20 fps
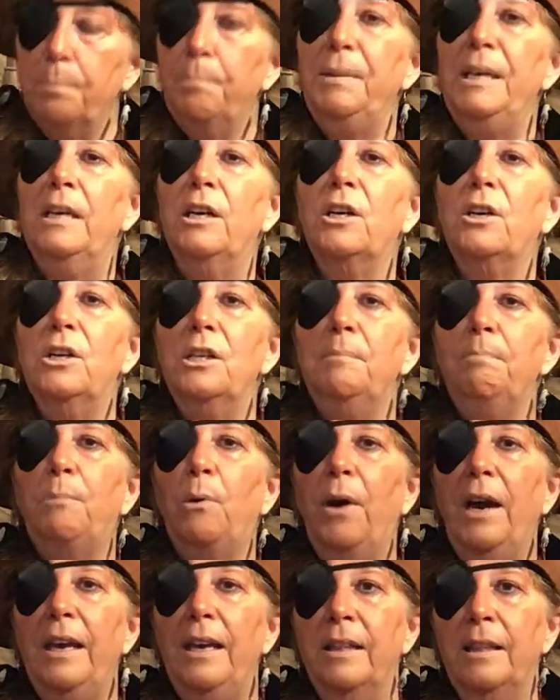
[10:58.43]
be a good
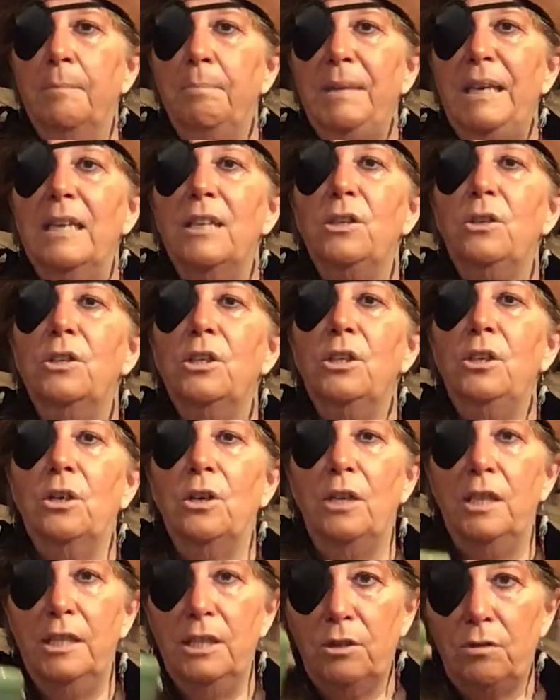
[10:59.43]
boy and be a good
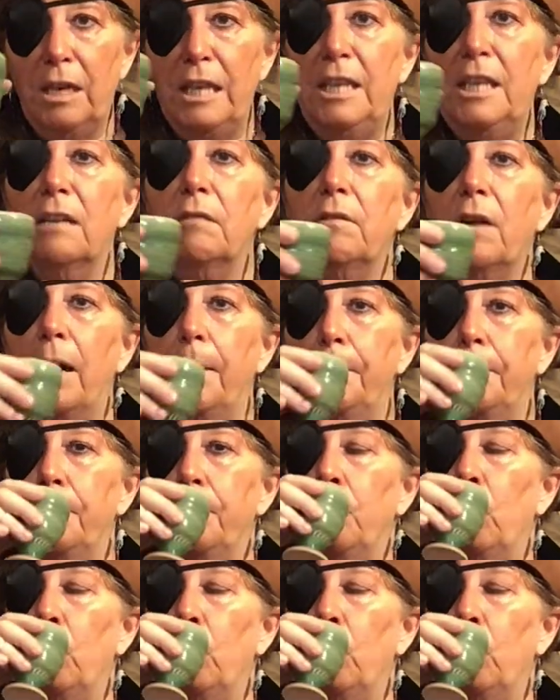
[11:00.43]
girl and drink your rum.